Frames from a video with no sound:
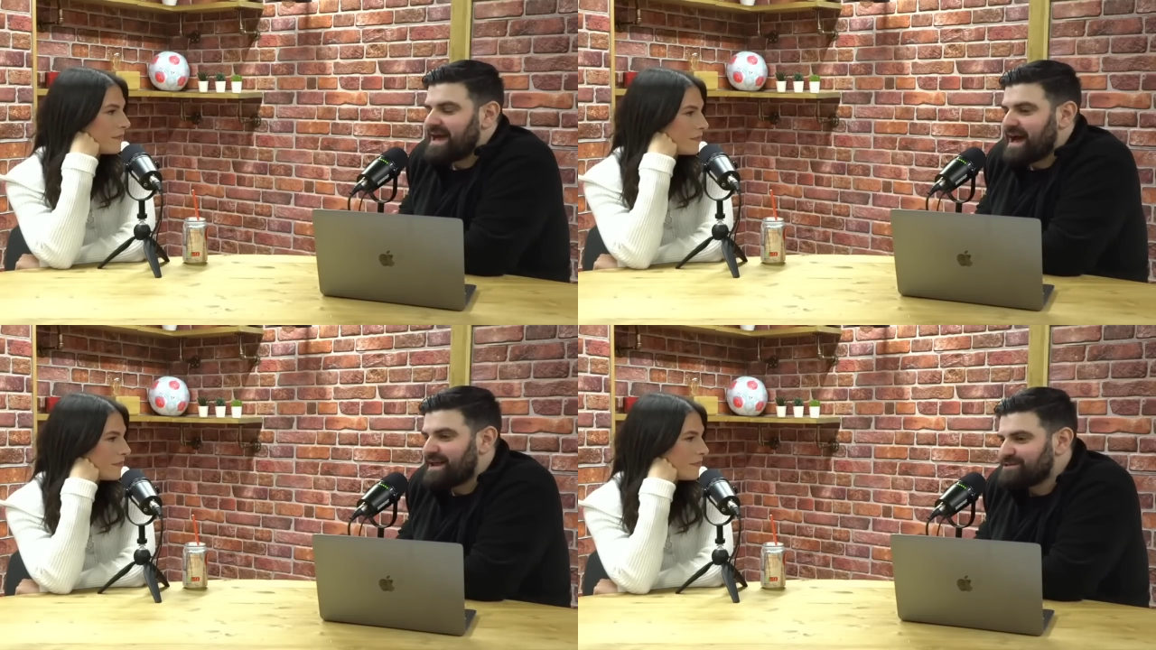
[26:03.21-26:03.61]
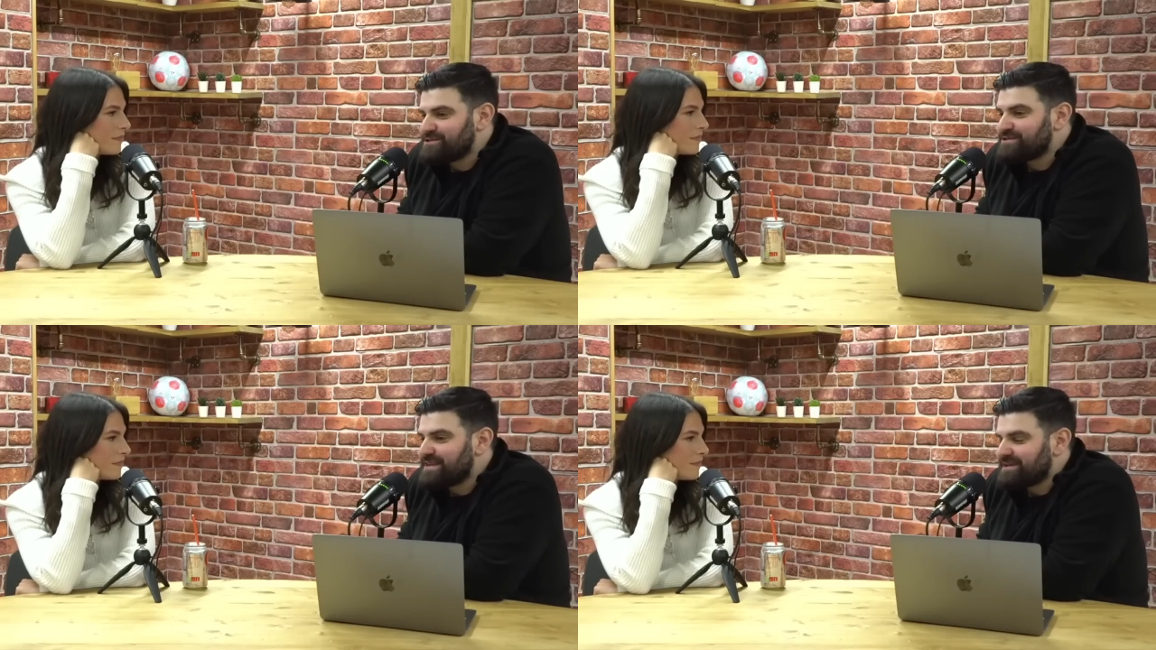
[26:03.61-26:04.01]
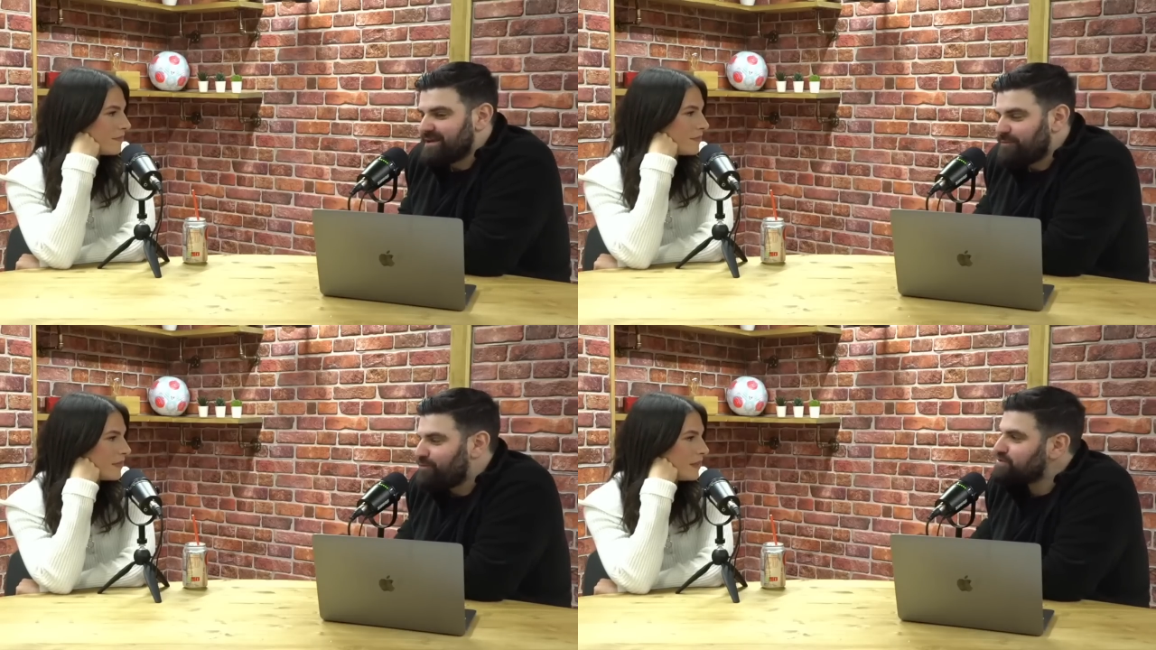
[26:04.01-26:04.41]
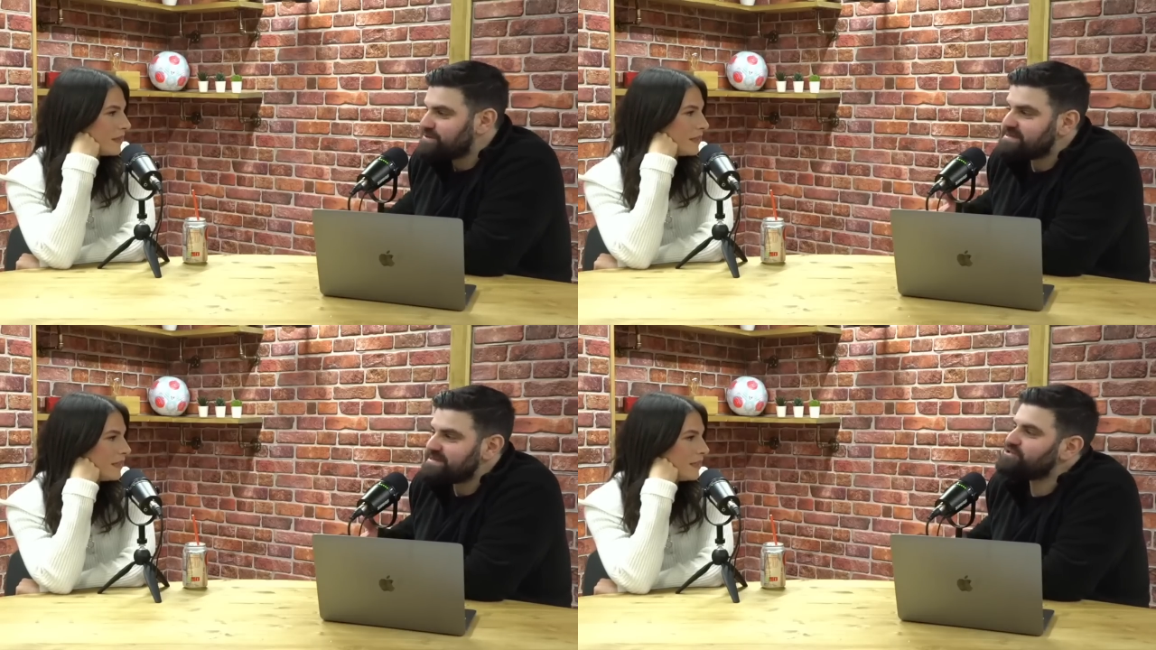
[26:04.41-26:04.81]
Speaker 1: And I just think, like,
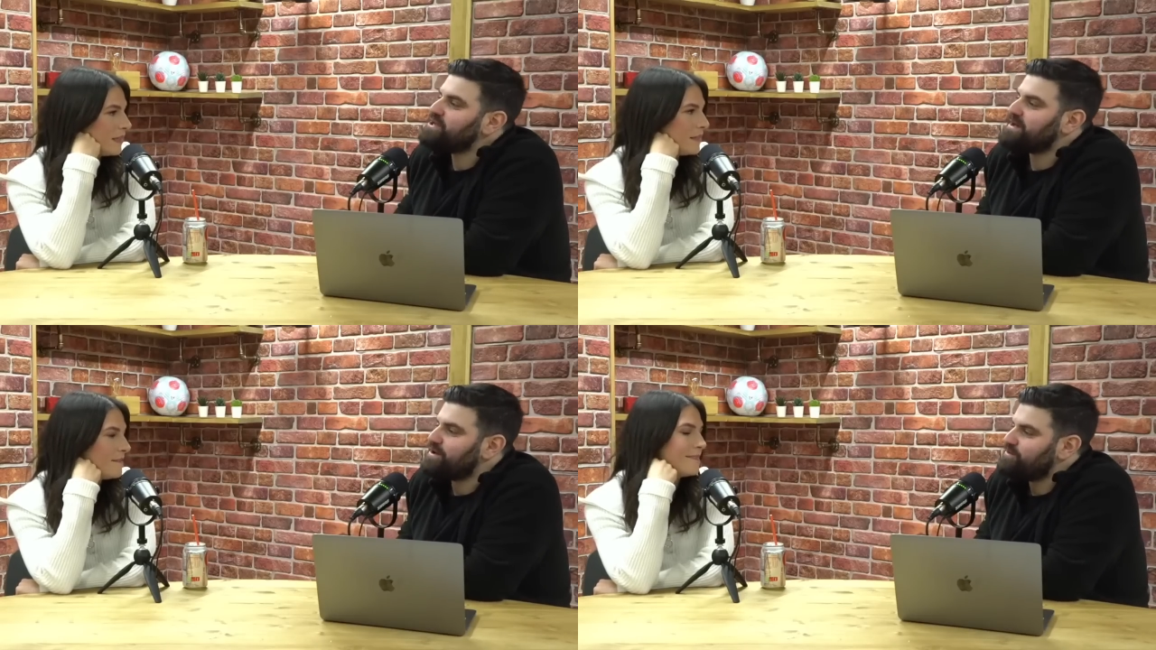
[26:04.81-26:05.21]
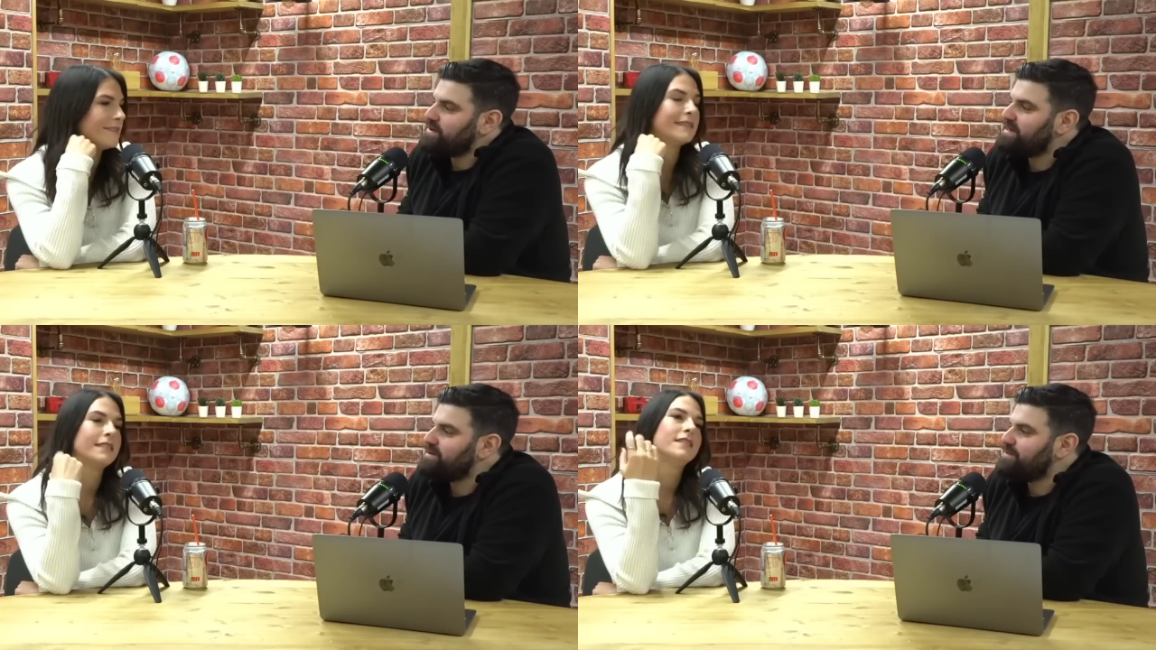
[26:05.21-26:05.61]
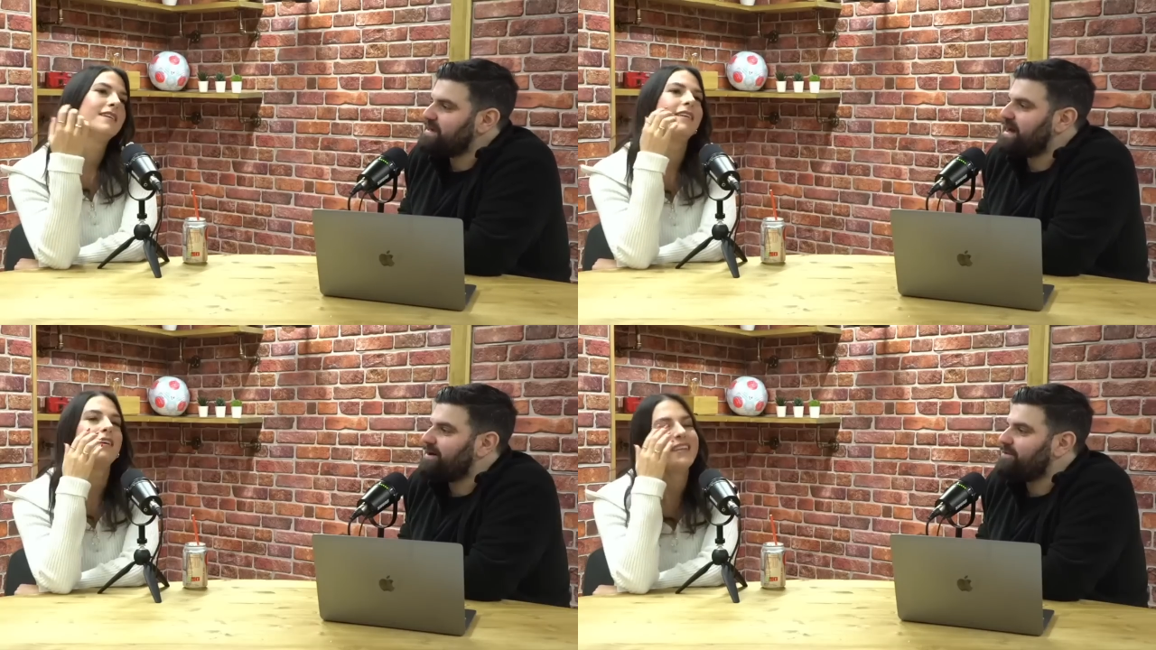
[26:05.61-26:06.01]
watching Zinchenko week in, week out, I